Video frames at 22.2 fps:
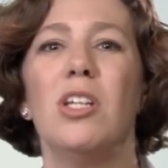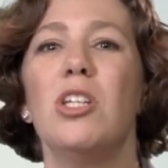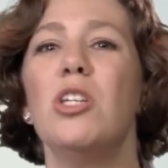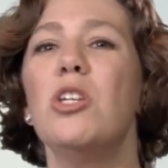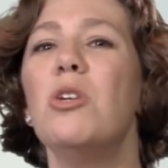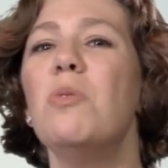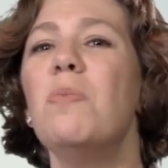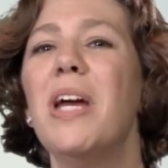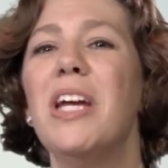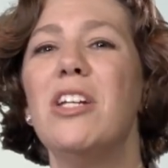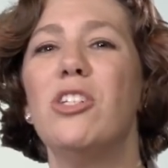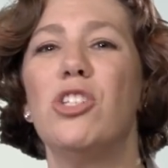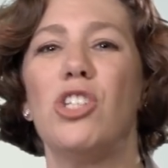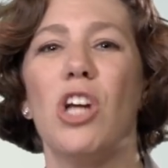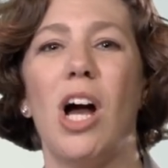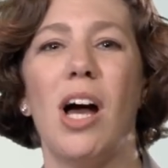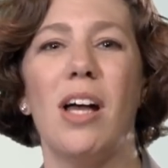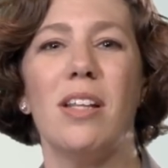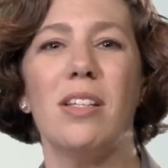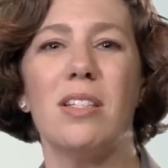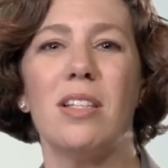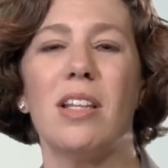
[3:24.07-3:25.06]
You made
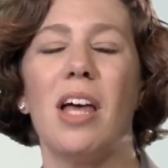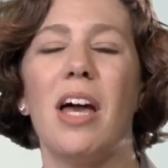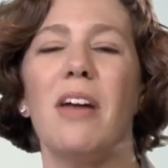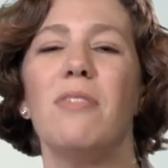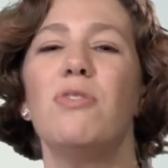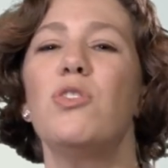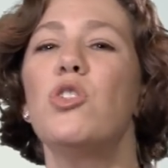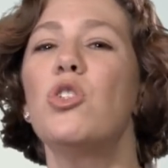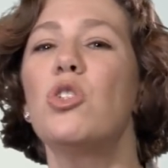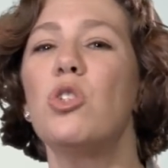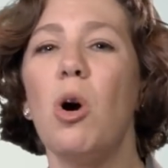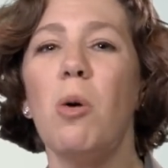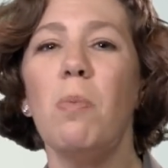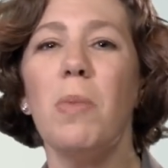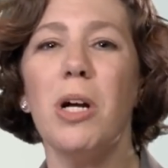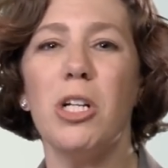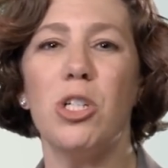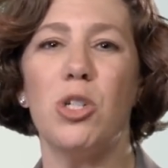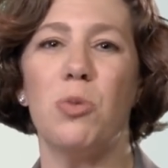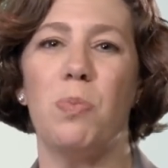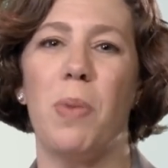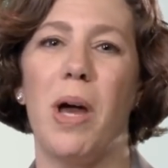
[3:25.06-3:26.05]
John's life so
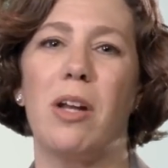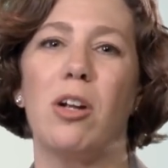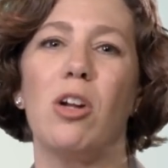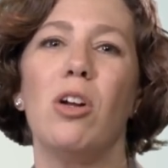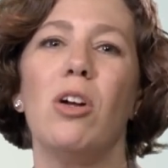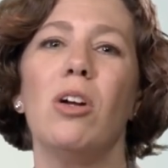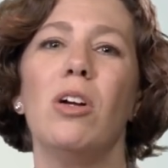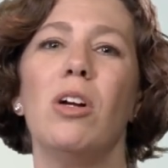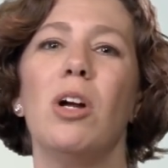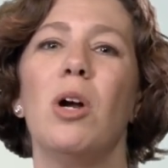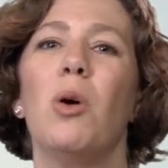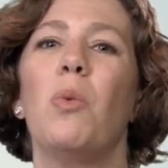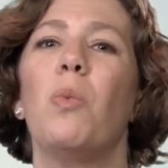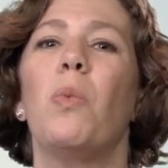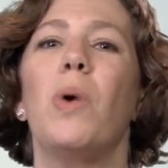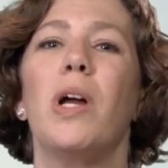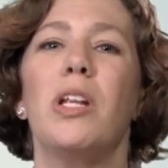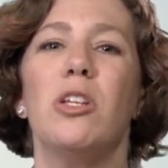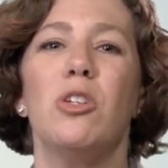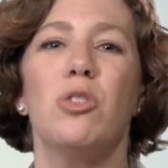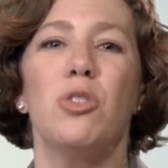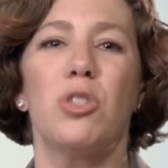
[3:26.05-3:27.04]
much better
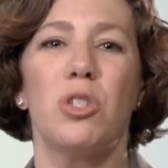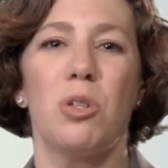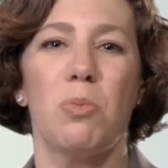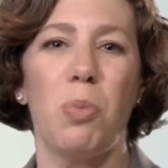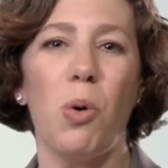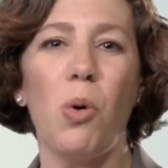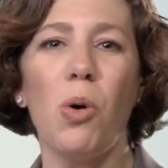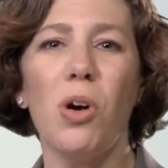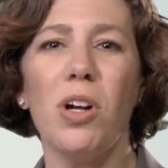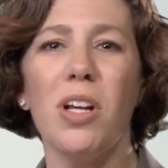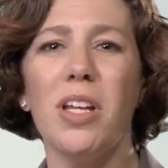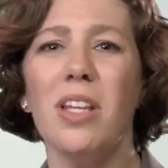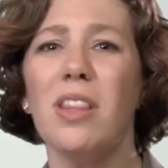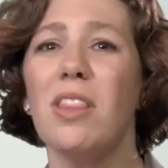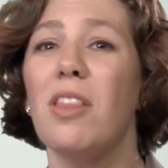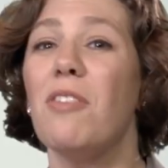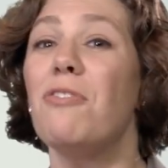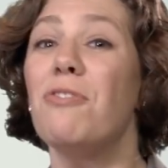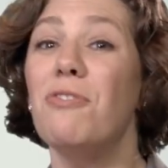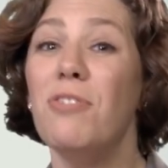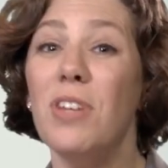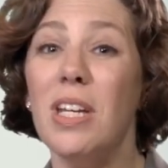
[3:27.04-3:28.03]
when you supported the
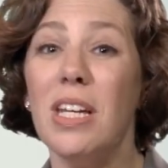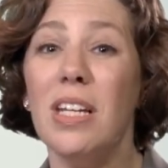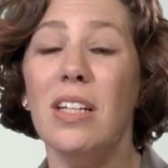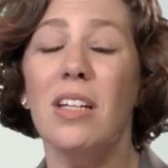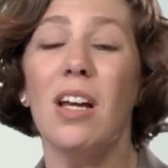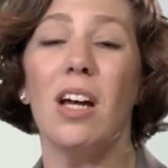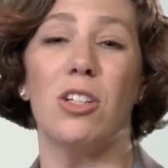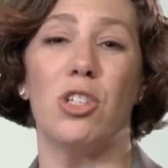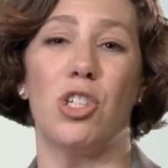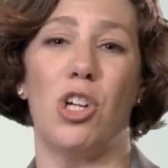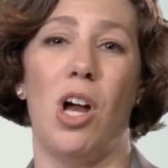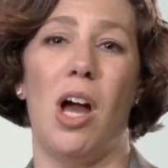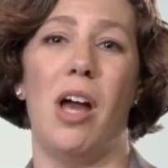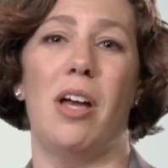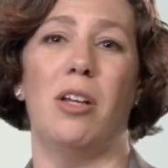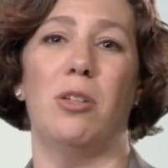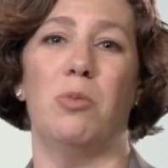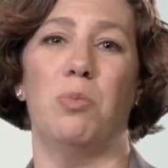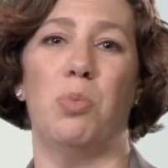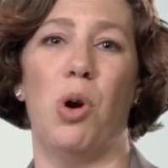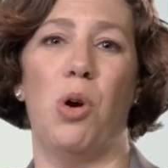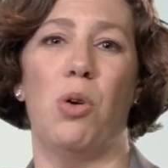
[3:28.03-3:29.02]
Feed a
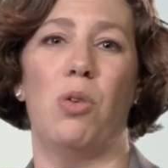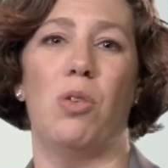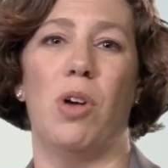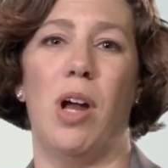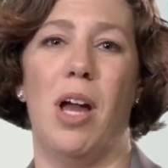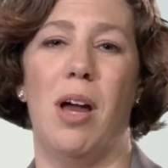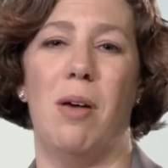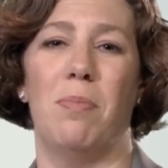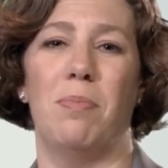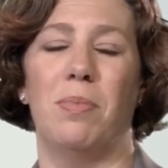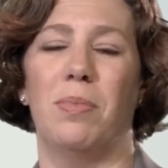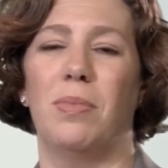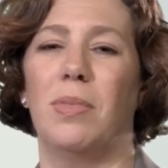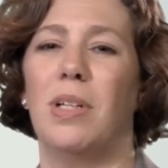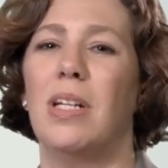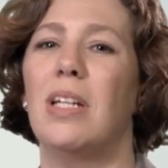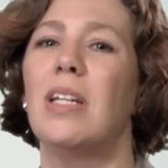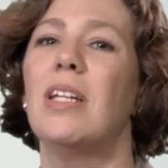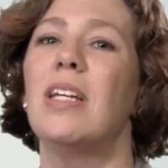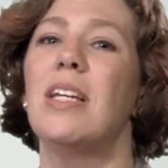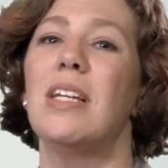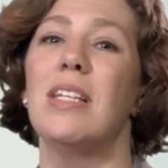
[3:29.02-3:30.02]
Child program.
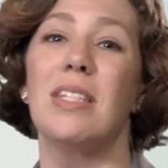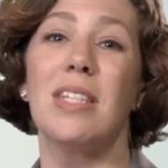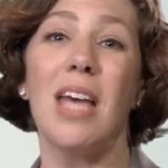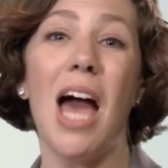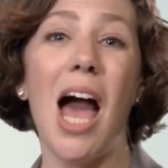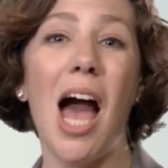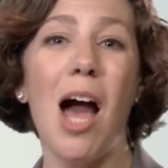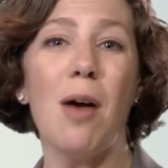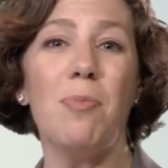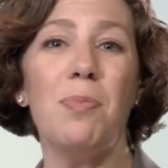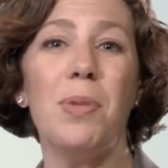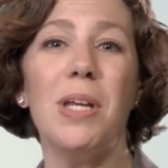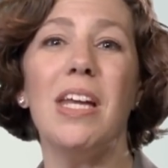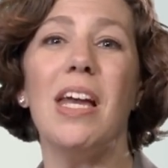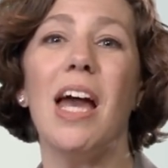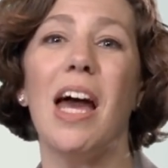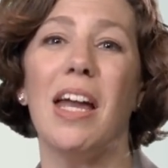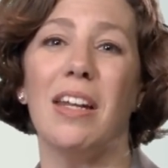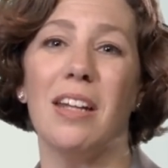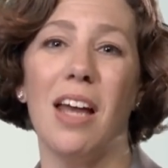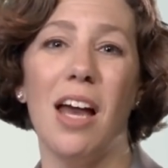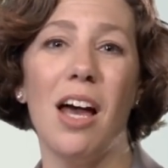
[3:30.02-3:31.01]
He's happy
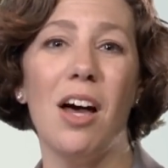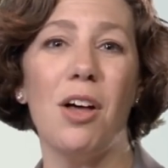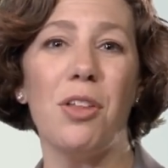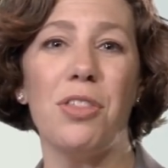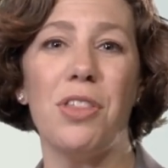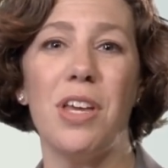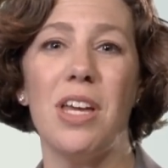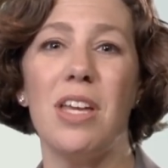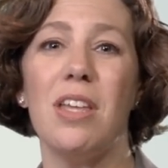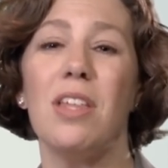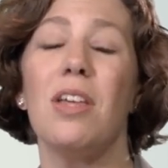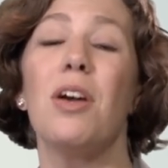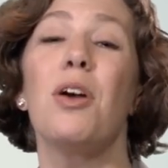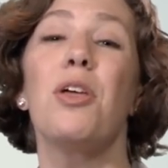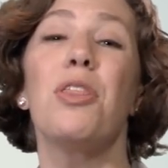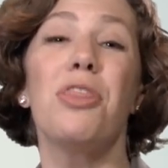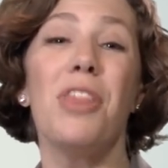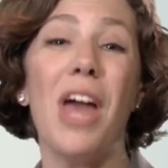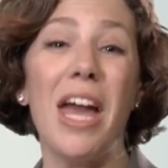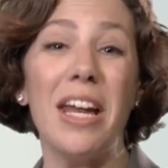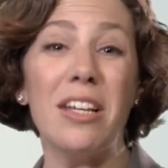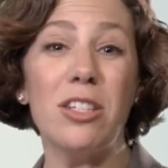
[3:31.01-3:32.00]
and healthy
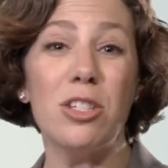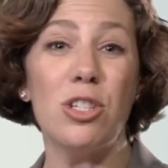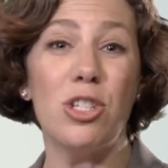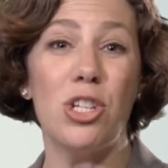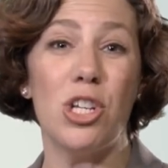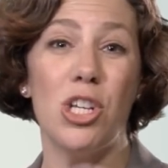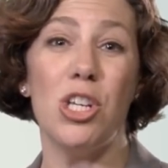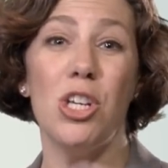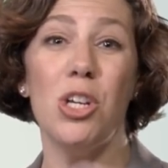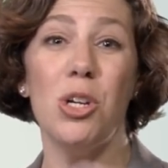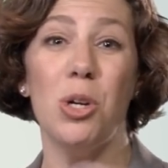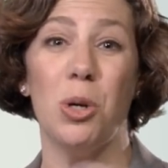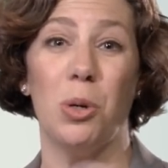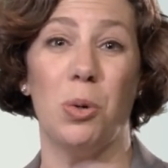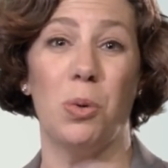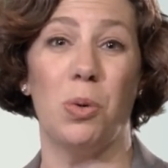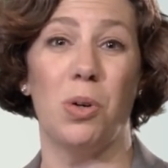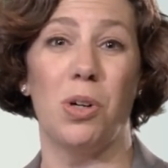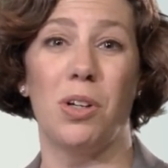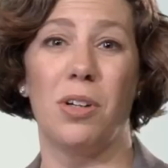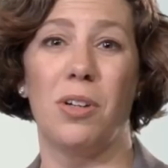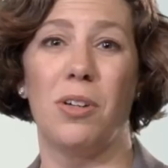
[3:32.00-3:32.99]
thanks to you.
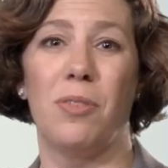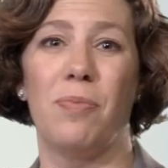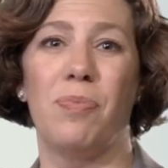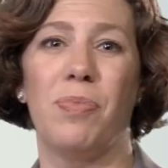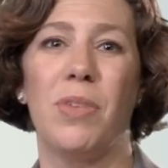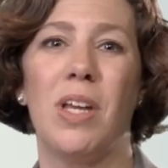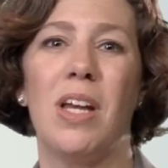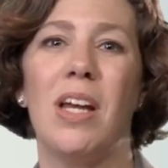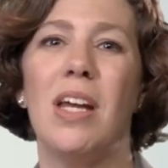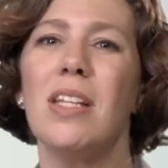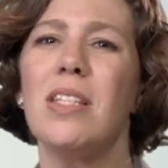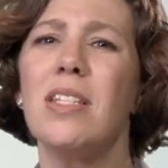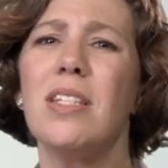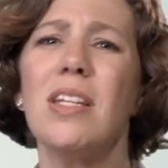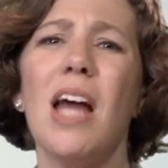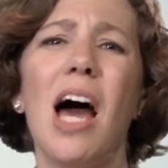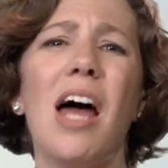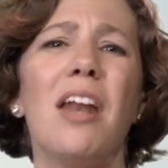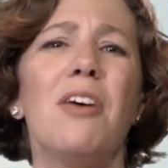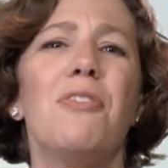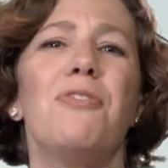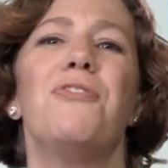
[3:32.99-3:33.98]
It's
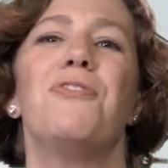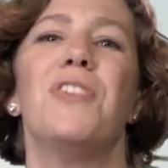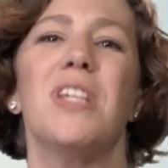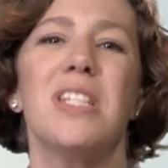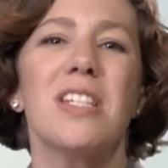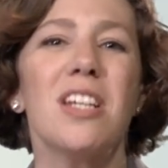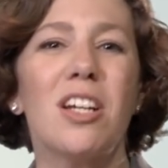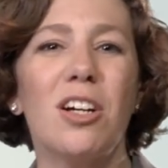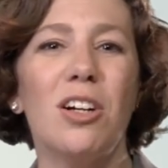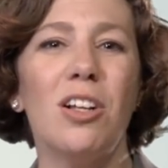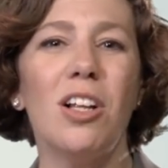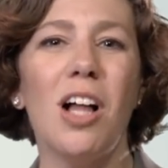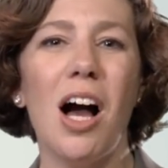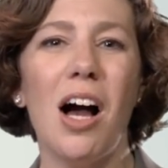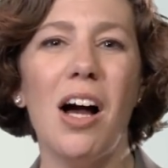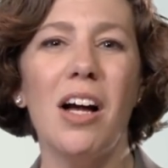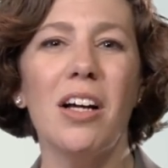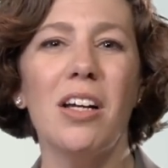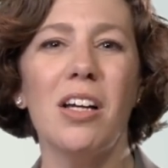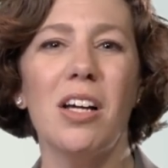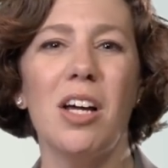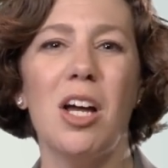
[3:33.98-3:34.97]
not a physical
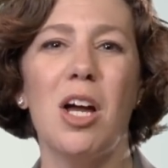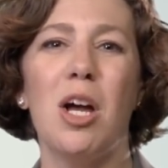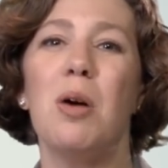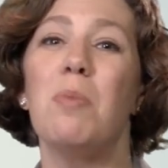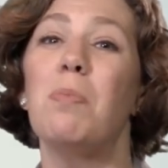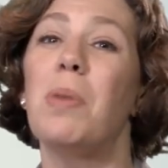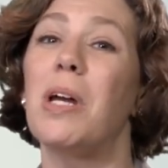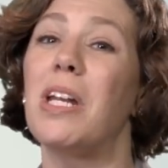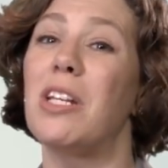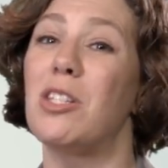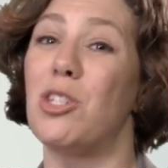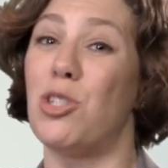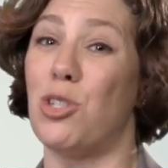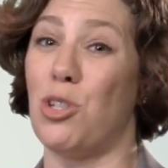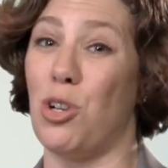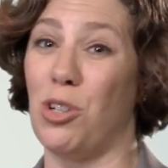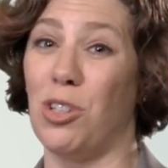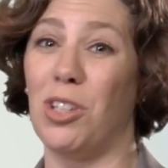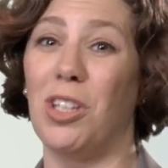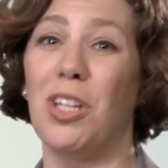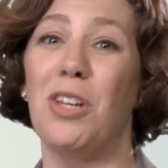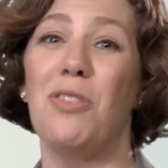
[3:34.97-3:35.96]
hug, but it
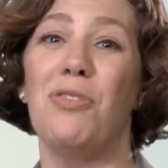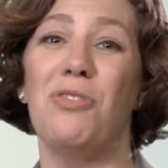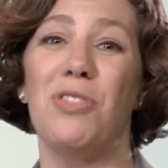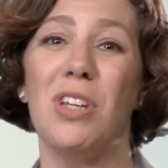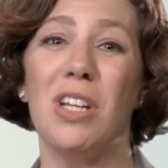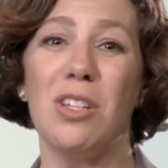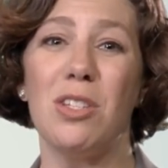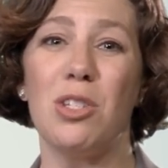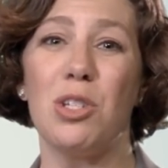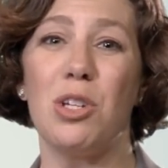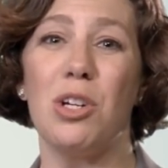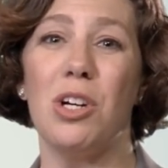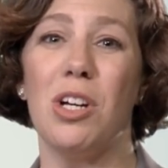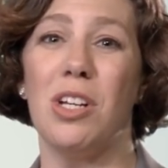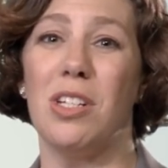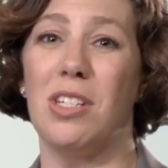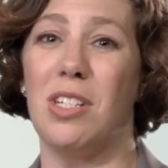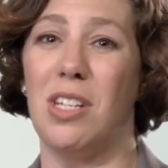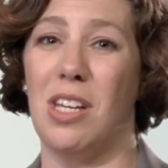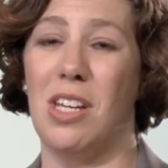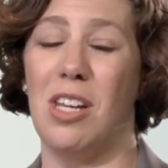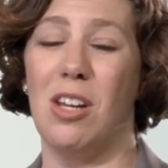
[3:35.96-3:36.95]
certainly feels
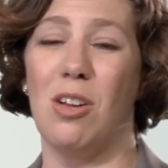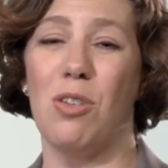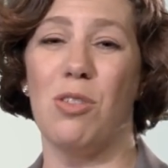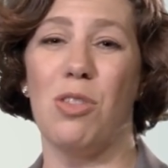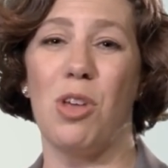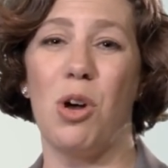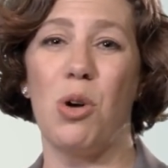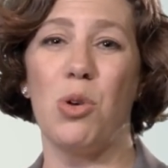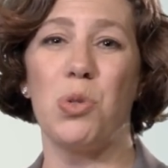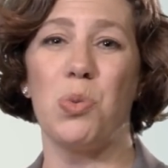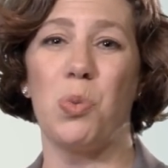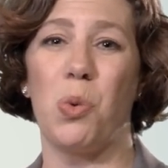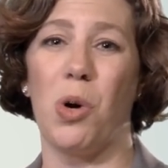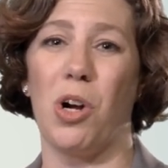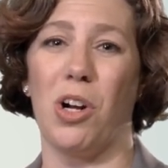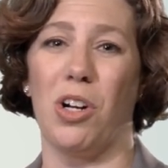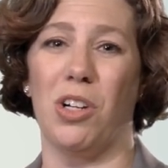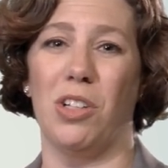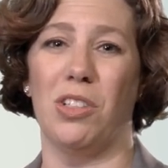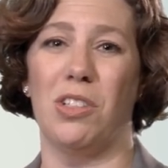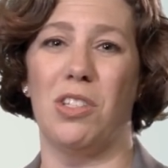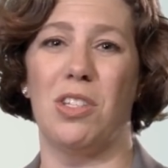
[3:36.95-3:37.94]
good to hear those
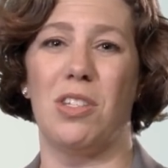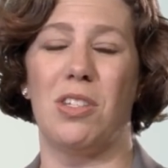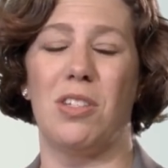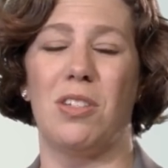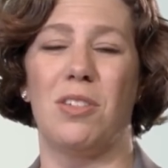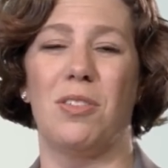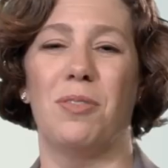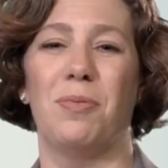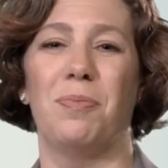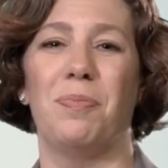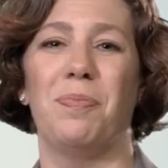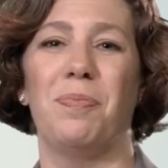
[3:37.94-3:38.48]
words.